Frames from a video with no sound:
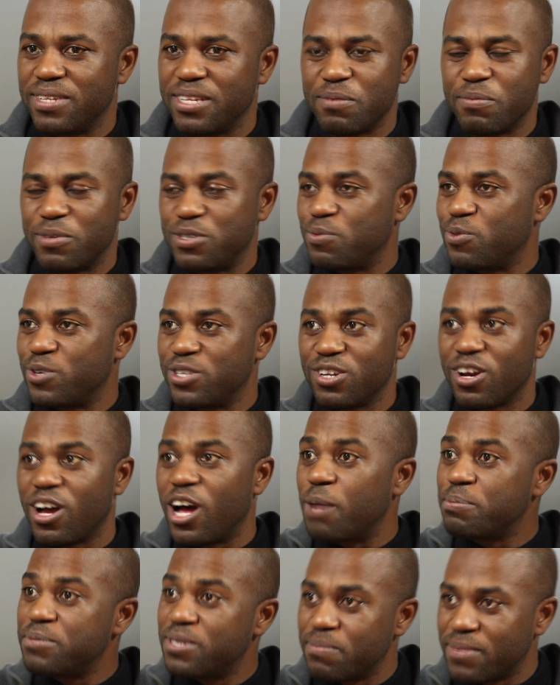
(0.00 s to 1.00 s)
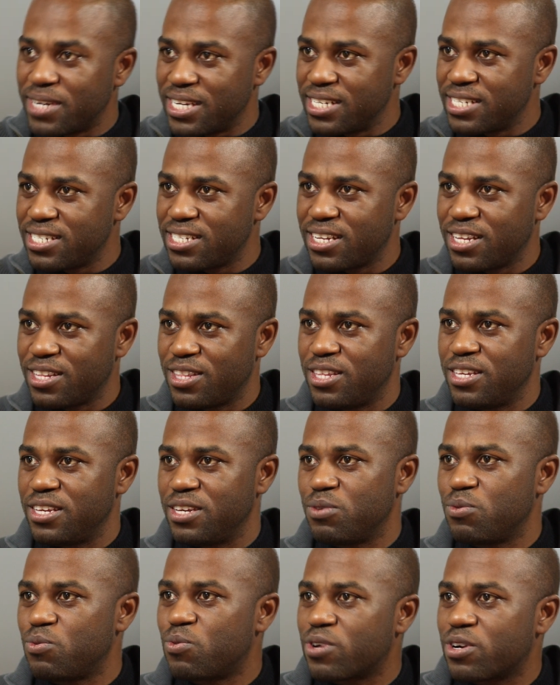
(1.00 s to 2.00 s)
much more to optimize
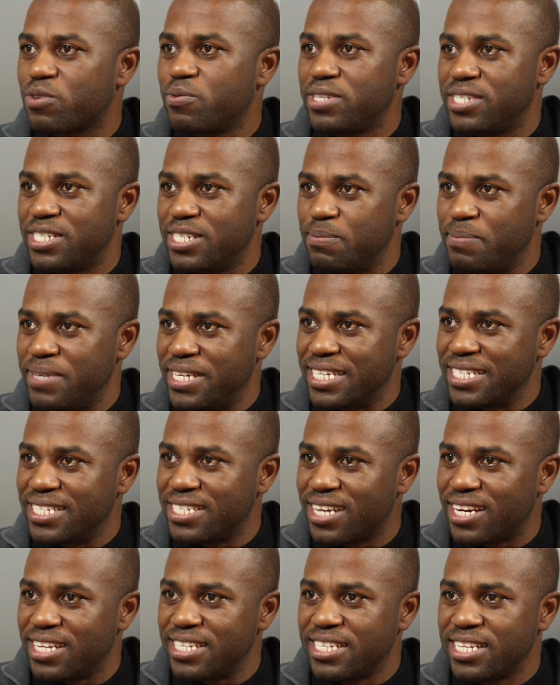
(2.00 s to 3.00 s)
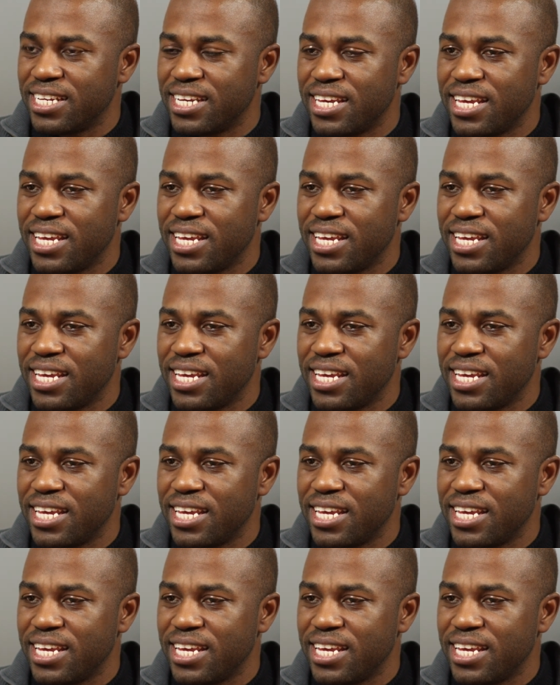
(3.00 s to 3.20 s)
the work which is being done.